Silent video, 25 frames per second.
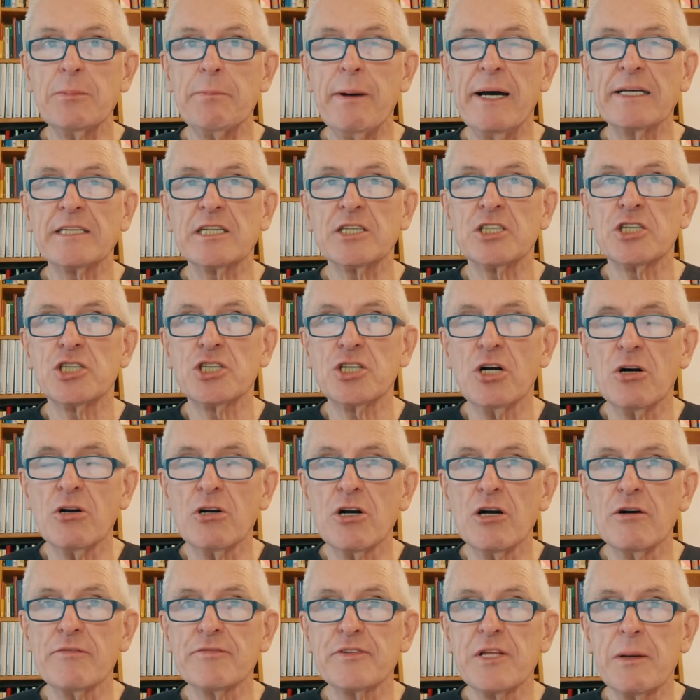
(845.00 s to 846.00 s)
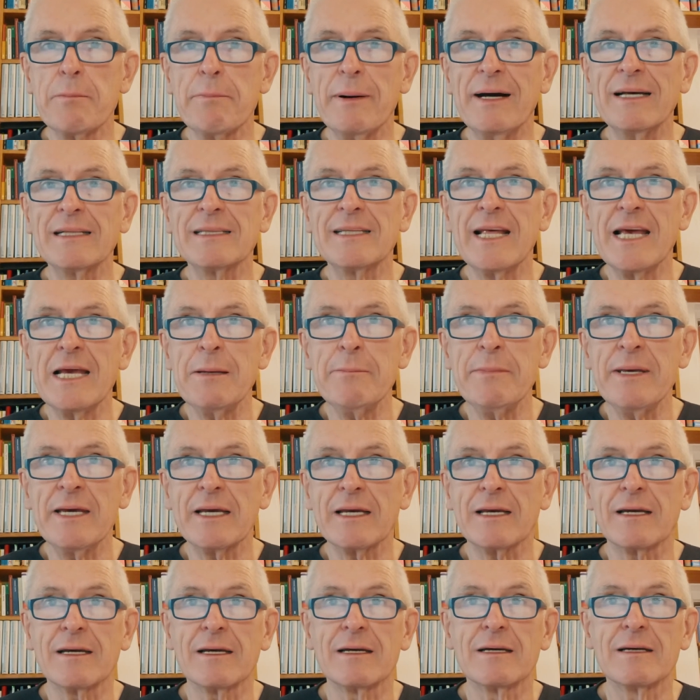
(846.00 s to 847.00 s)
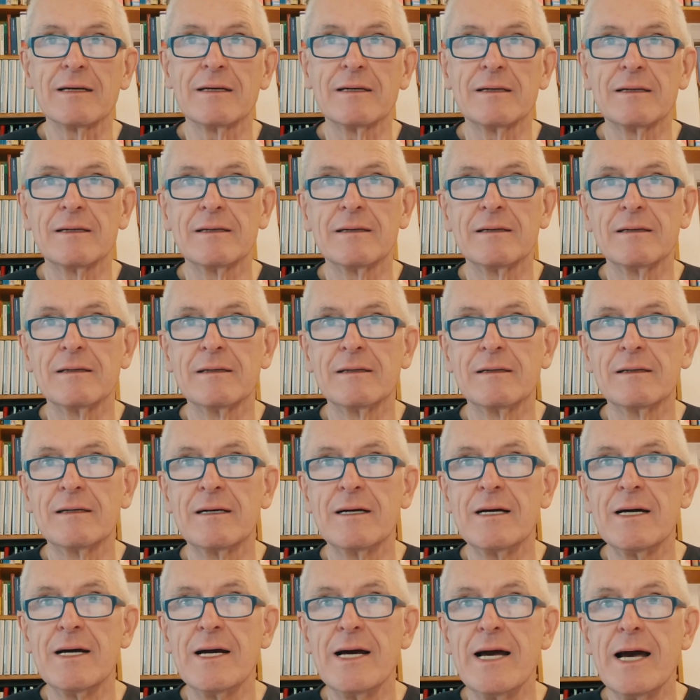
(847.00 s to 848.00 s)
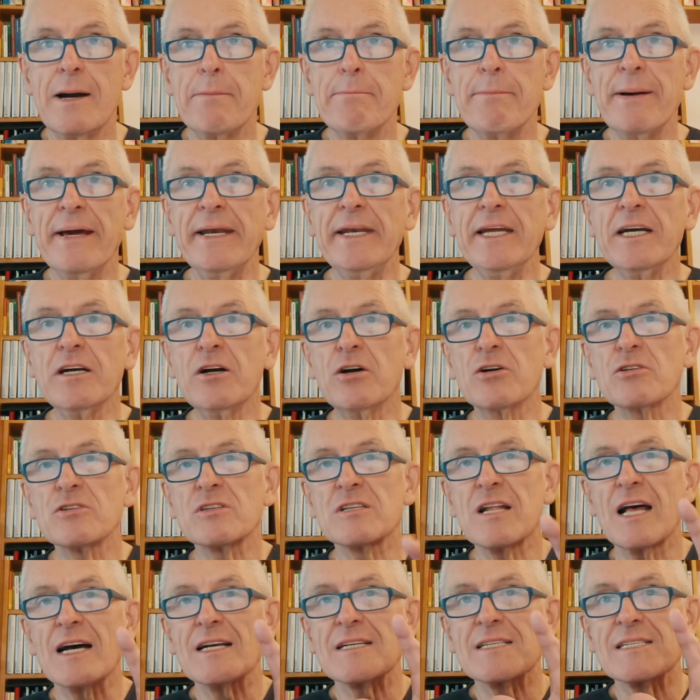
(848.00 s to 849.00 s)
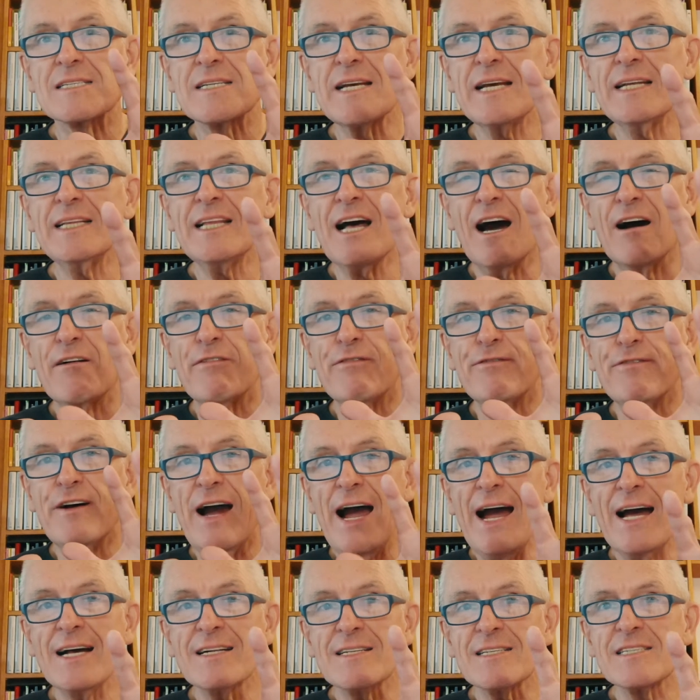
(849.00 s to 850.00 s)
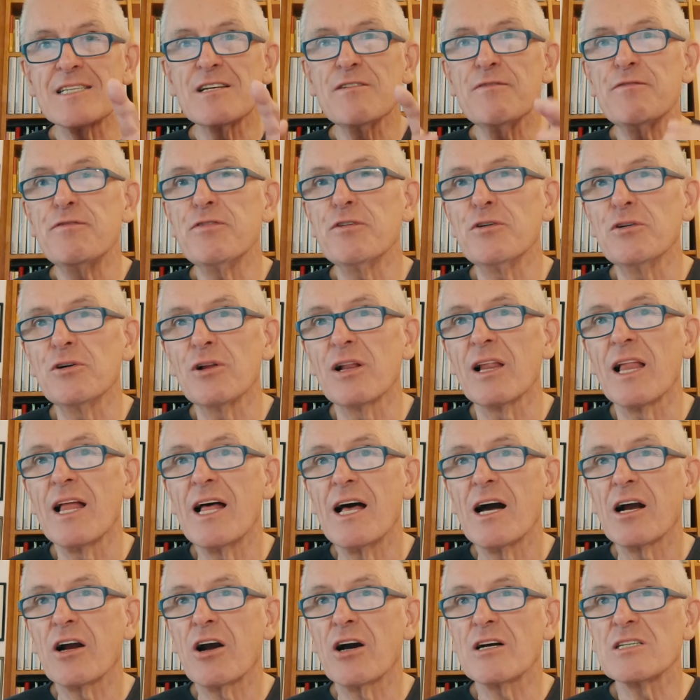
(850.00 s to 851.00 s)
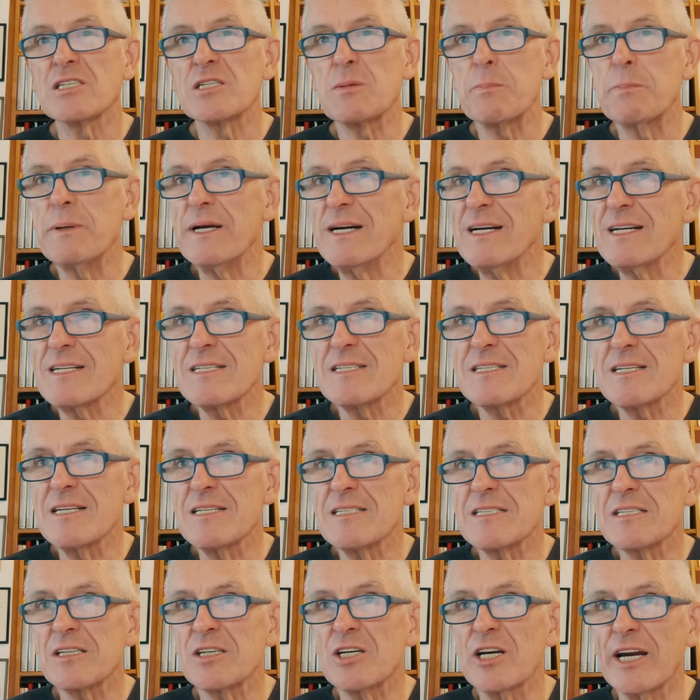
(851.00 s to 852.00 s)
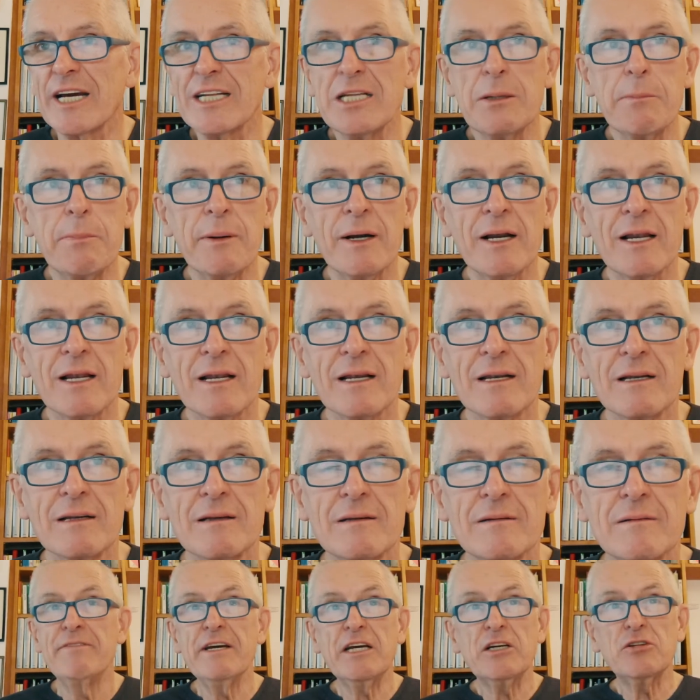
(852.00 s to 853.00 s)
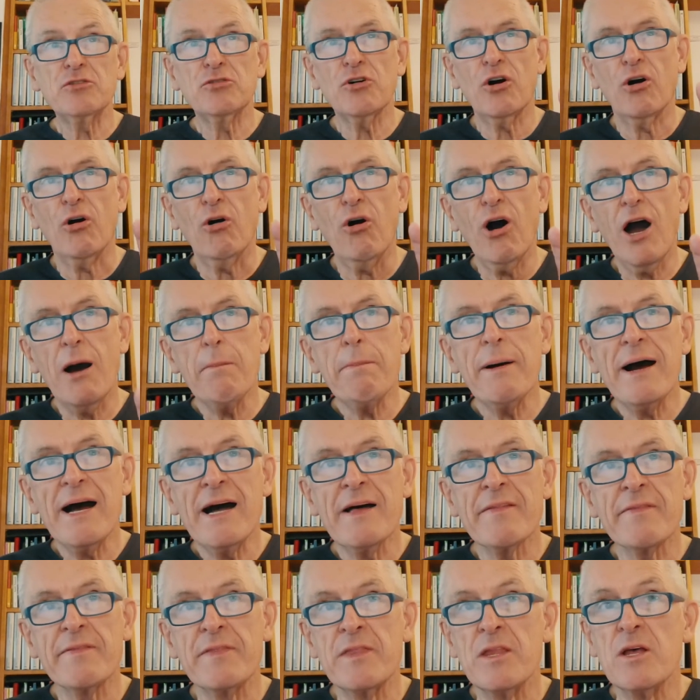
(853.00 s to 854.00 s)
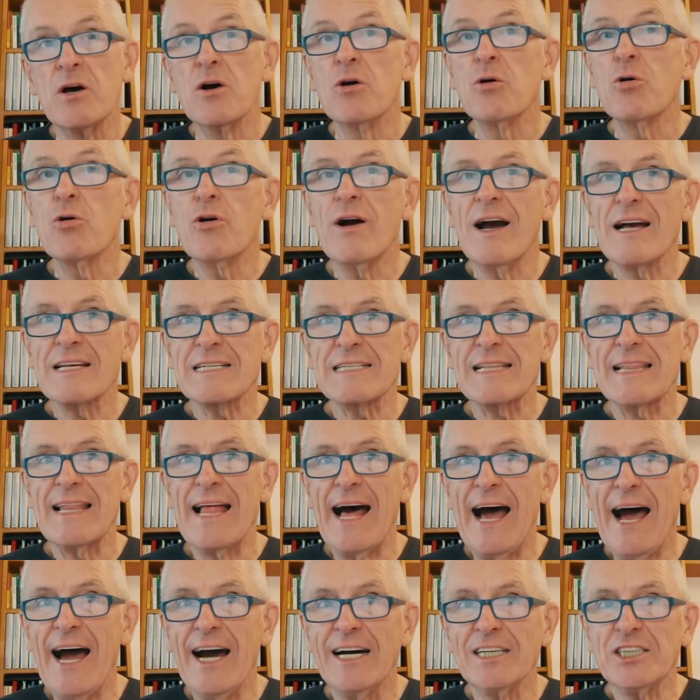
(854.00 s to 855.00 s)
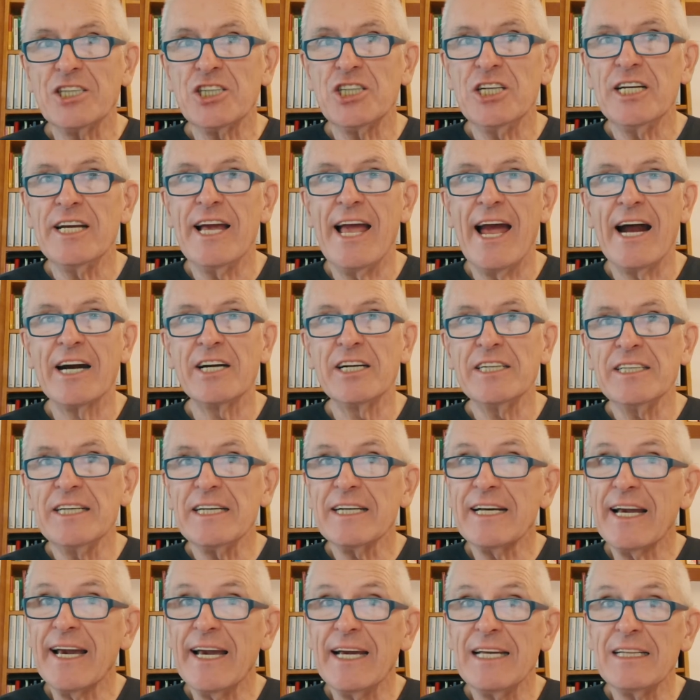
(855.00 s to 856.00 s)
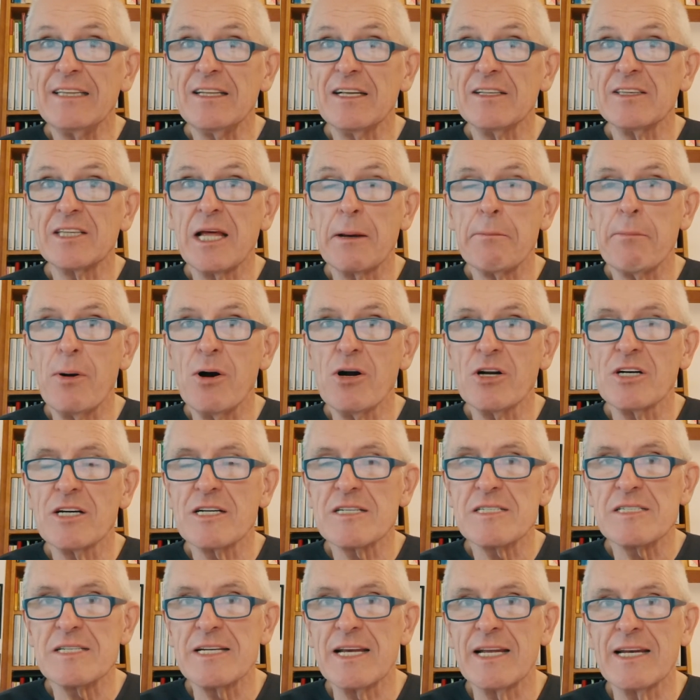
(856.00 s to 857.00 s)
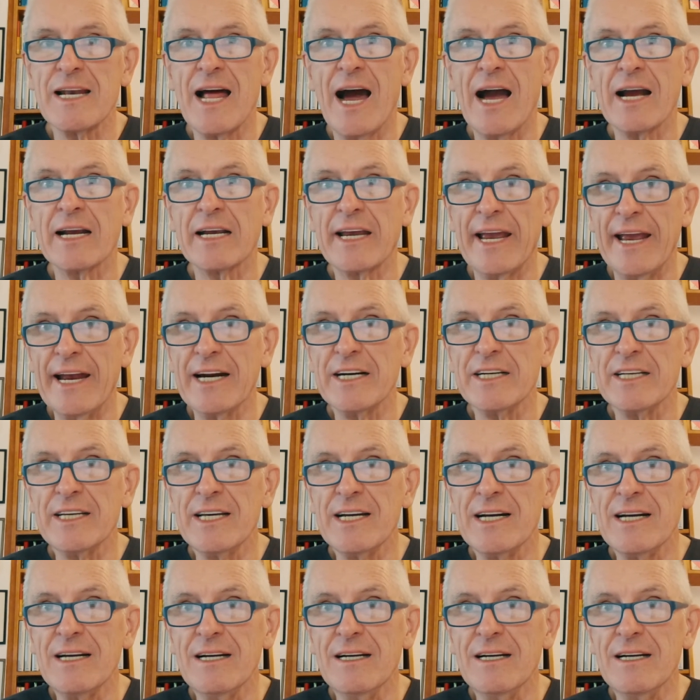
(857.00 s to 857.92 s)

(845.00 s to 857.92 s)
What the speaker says: by the shock of the pandemic. Many consider fanciful conspiracies credible. Viktor Orban, who has largely eradicated democracy in Hungary,